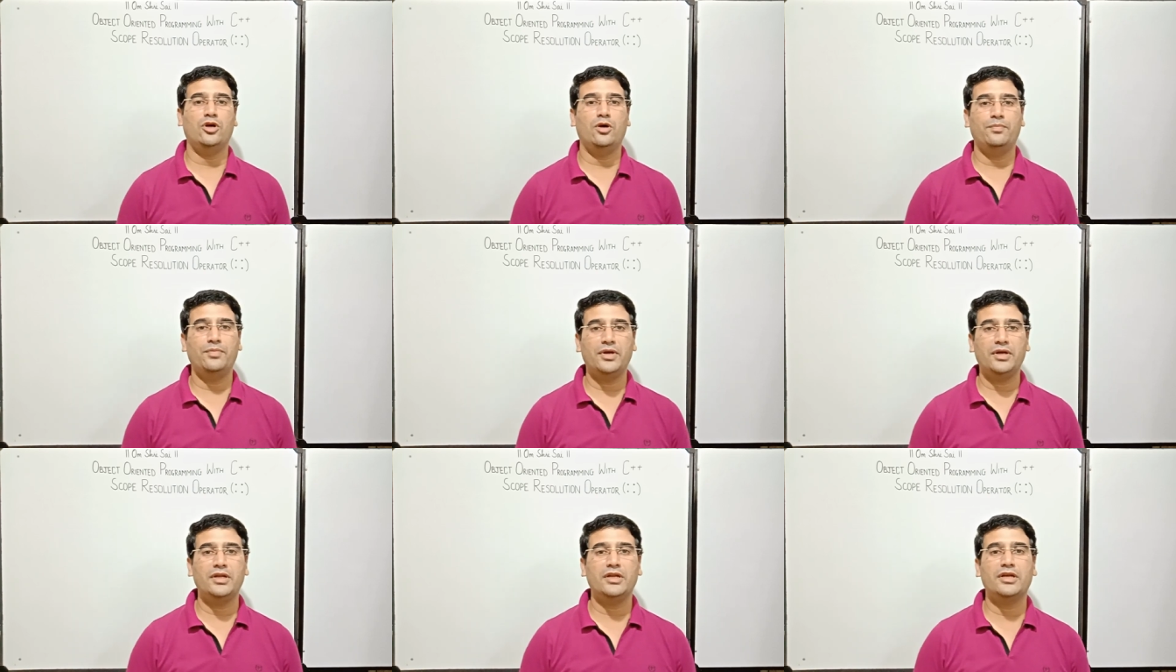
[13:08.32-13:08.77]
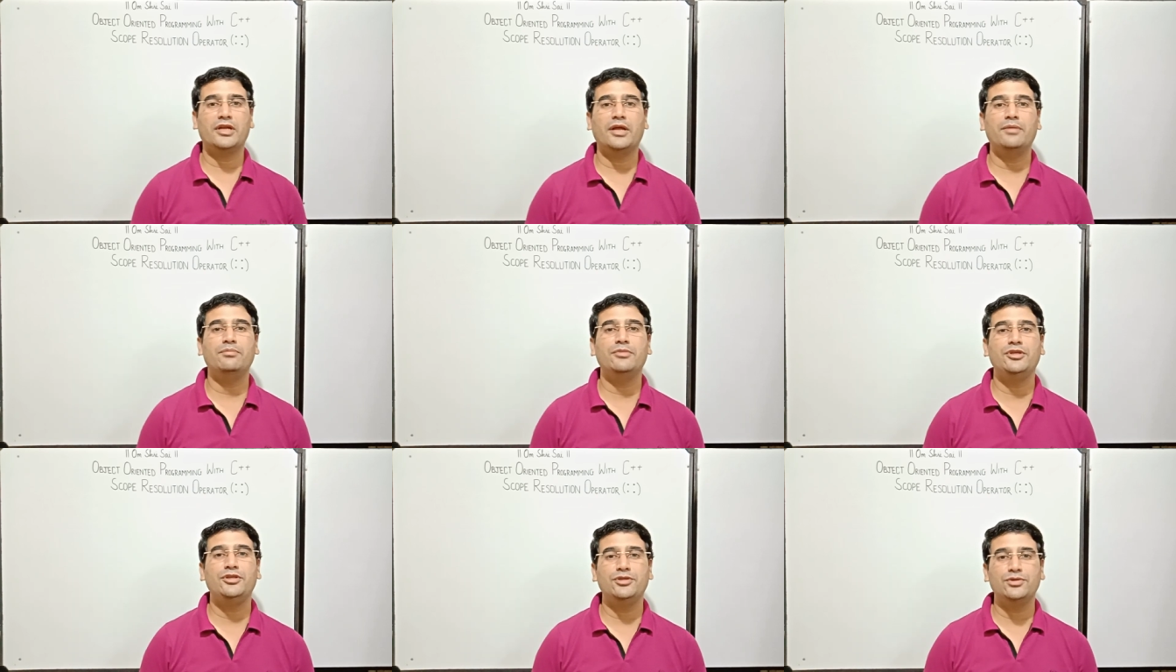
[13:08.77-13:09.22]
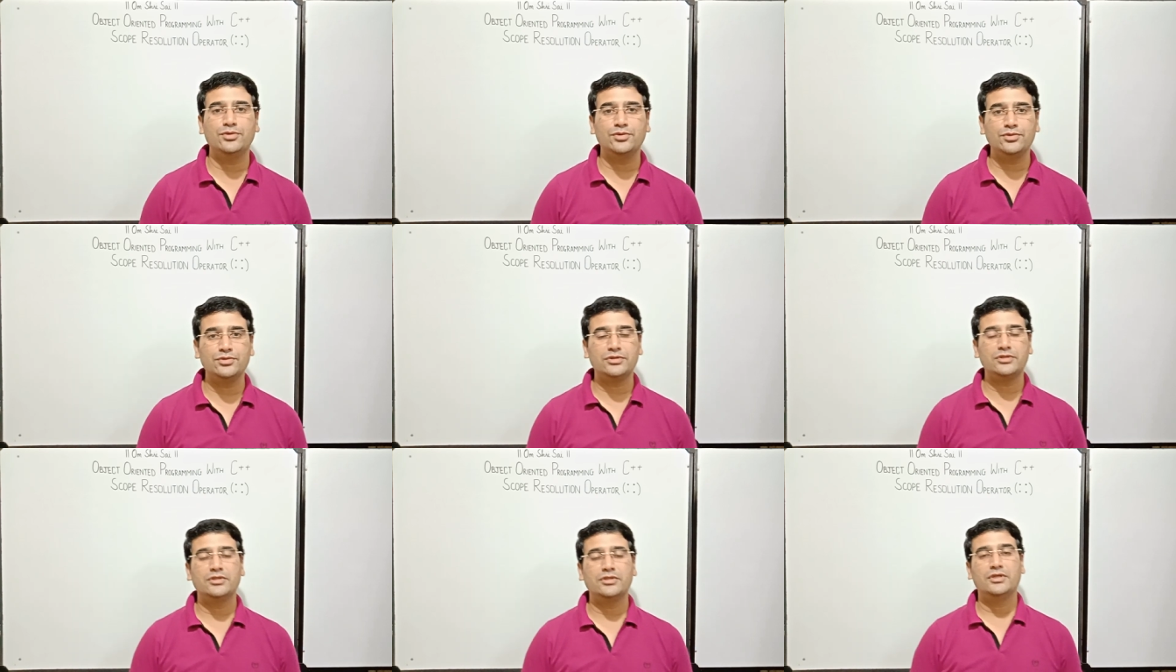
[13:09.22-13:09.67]
operator can be
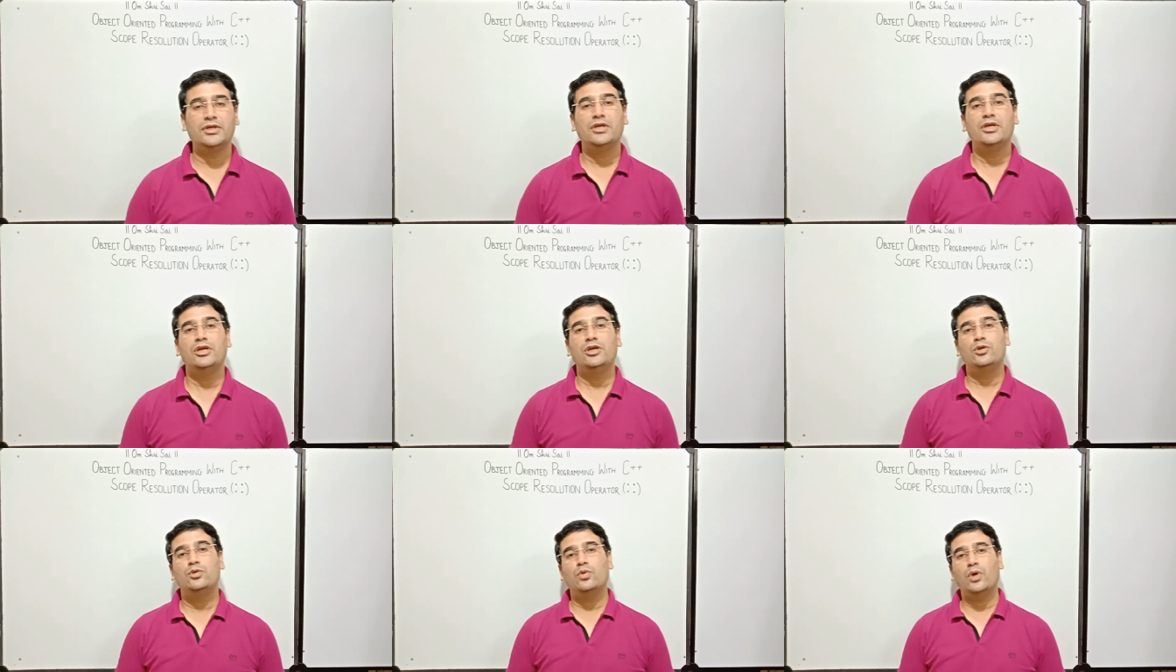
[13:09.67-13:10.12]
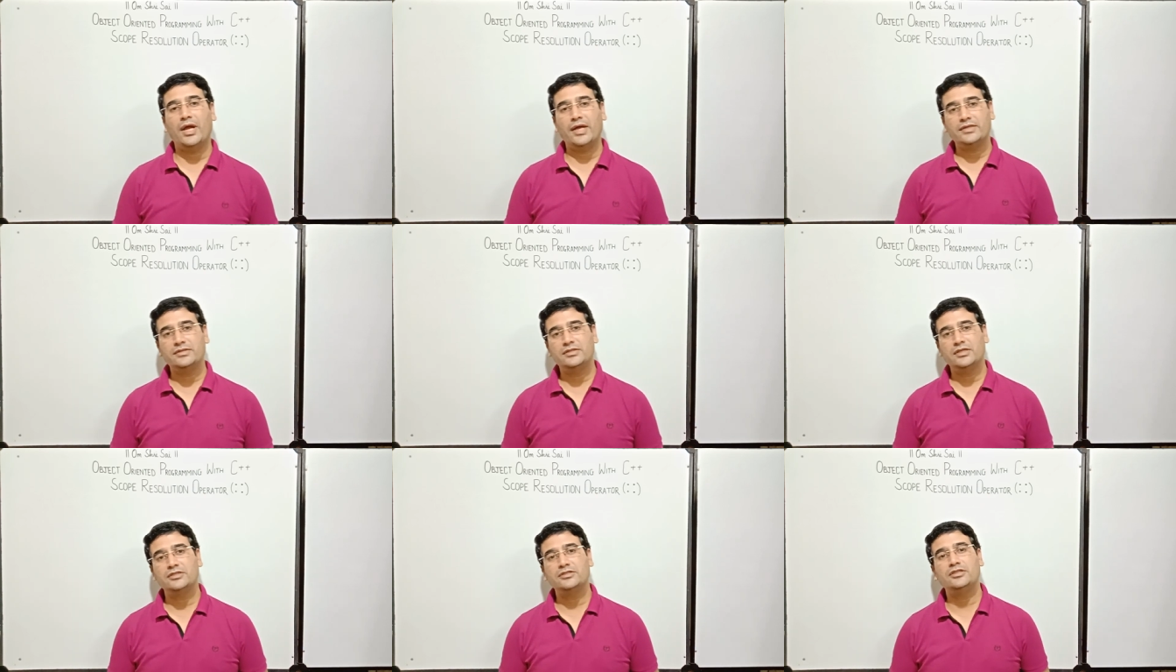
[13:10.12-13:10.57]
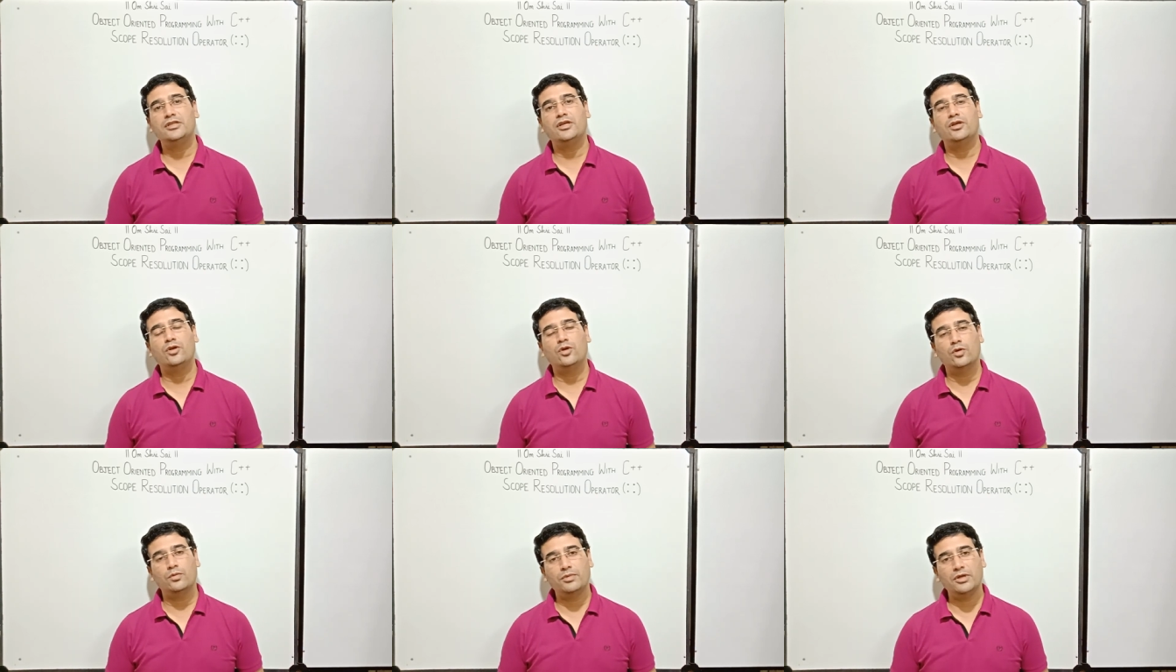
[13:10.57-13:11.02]
used to access the
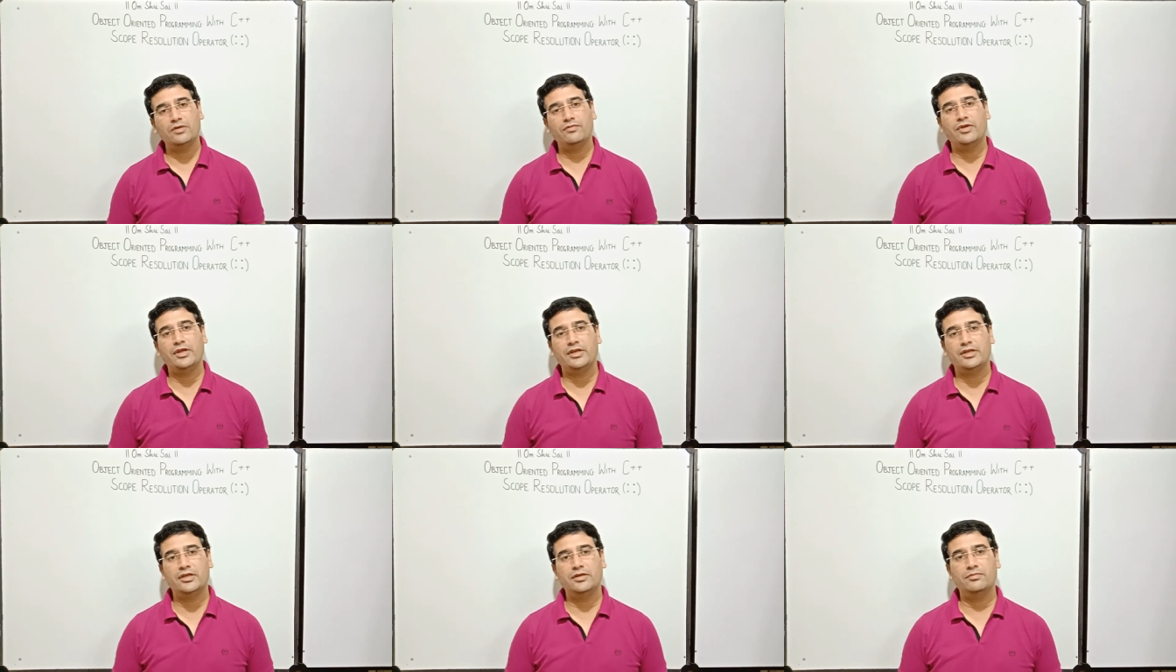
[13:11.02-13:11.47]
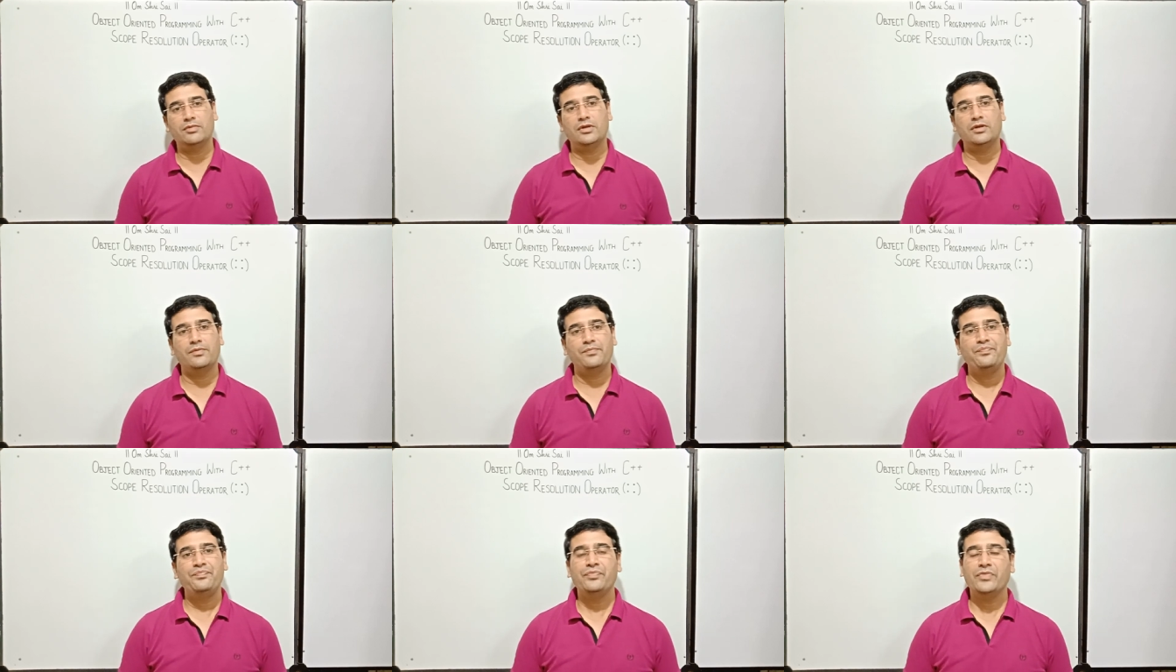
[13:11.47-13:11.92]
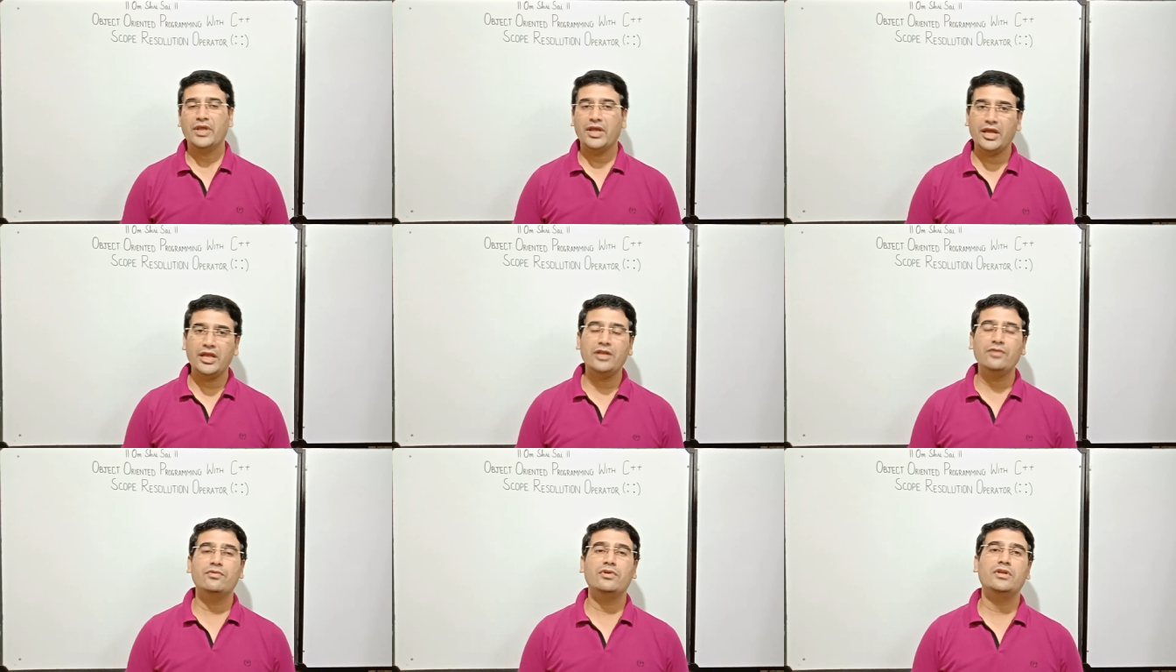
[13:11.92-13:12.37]
global variable
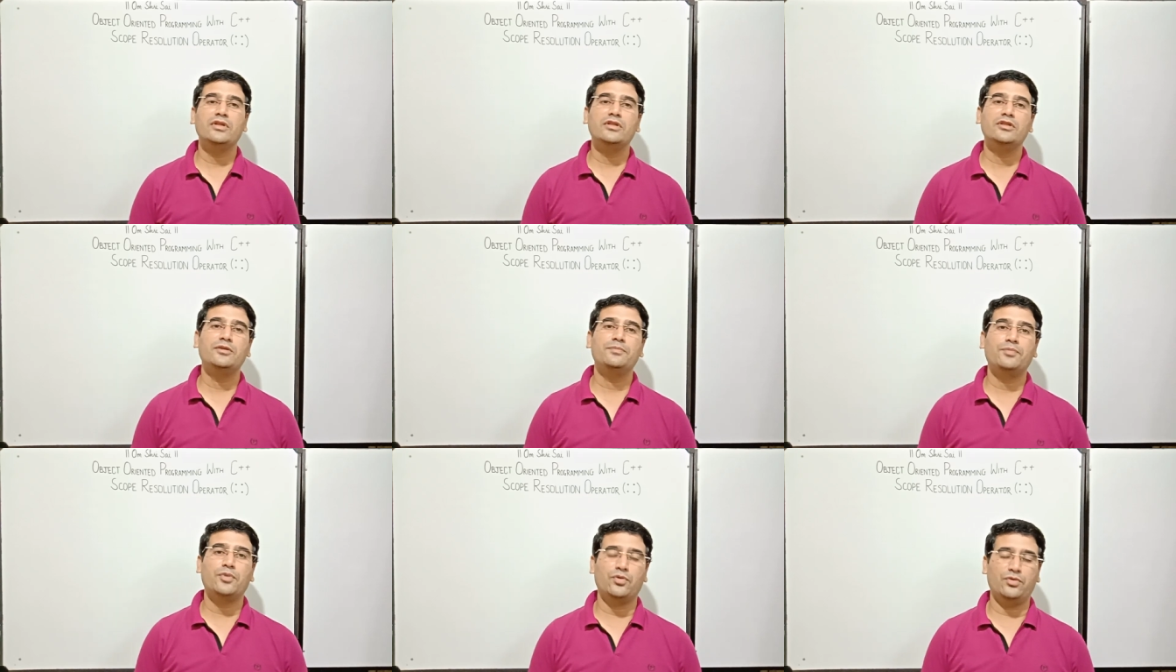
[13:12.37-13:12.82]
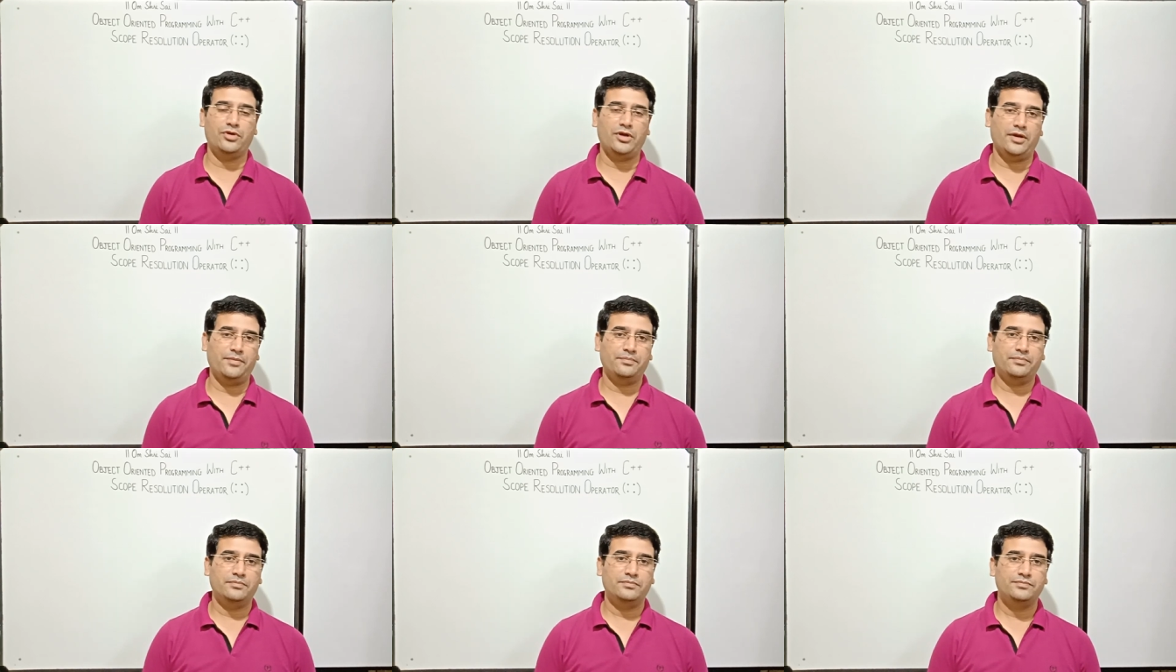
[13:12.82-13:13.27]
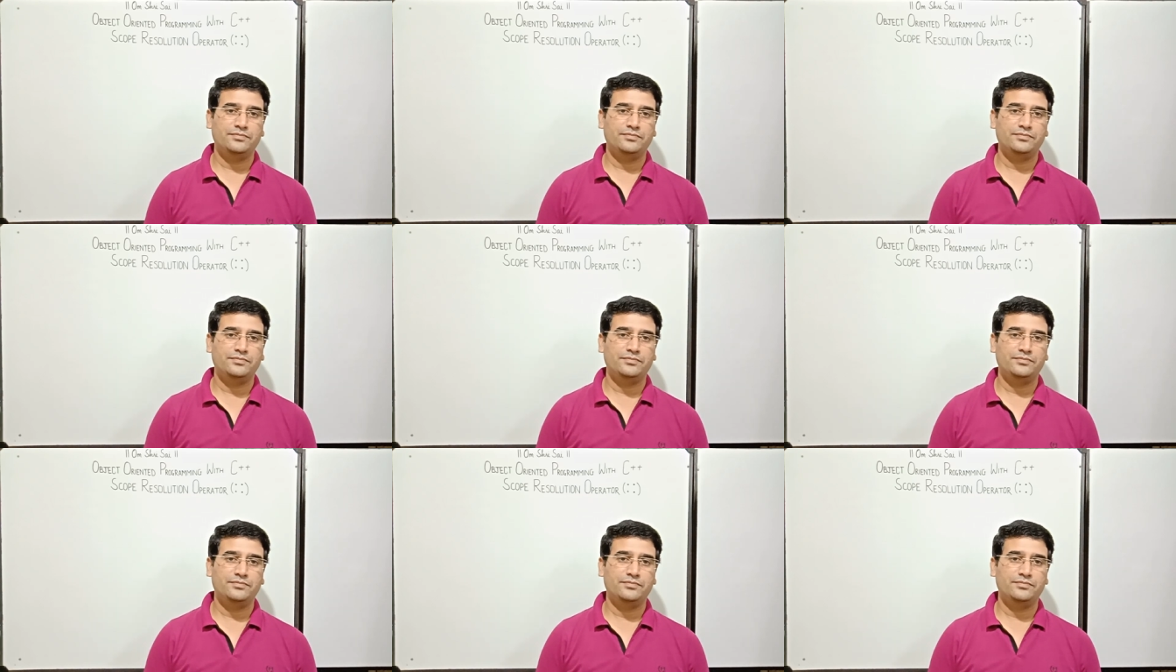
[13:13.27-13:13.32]
anywhere in the program.